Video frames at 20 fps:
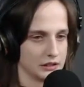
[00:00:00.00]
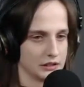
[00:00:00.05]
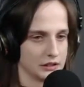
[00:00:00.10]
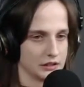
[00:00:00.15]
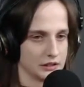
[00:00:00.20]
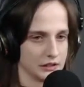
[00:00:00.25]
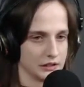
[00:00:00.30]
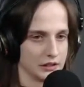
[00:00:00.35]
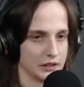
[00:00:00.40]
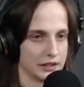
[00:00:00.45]

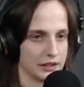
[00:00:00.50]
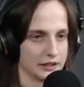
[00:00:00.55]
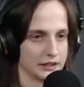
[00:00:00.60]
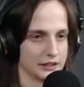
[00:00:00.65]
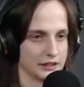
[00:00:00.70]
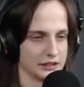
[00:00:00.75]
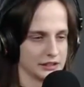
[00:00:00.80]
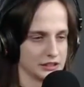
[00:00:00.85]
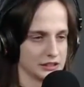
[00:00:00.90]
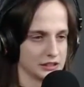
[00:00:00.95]
Like
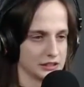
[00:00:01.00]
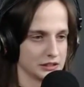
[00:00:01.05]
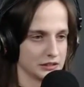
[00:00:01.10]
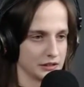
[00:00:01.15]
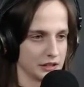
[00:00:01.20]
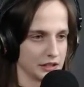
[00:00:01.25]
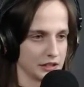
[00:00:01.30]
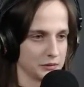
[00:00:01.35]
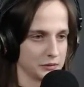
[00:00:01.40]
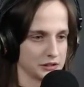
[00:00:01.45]
this.
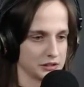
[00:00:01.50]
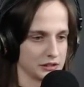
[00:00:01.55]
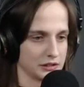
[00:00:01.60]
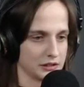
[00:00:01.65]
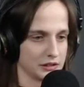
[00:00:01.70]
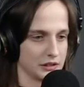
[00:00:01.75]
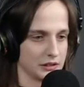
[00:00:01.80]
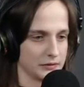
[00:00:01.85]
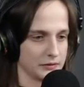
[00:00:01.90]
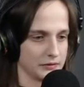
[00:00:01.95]
Okay, that was not
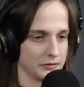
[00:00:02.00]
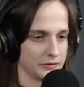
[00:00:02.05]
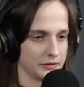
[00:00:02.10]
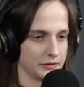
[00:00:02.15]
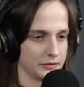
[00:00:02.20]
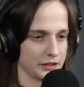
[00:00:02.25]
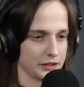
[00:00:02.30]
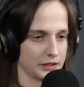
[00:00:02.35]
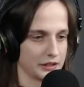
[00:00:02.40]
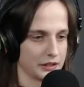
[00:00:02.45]
enough.
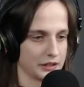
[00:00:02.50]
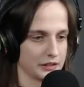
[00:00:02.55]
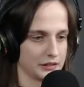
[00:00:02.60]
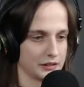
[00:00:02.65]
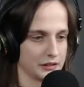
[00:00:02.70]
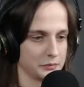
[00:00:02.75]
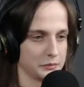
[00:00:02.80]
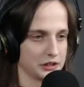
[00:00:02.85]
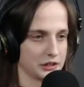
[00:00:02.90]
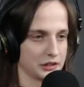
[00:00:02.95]
If I can get it a
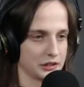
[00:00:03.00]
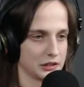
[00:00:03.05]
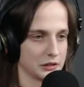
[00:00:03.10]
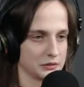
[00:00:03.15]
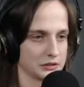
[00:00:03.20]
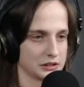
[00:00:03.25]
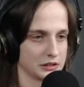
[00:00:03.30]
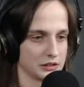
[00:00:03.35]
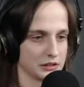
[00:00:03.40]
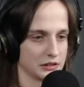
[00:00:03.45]
little bit
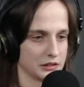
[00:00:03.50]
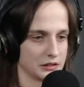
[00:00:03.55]
closer.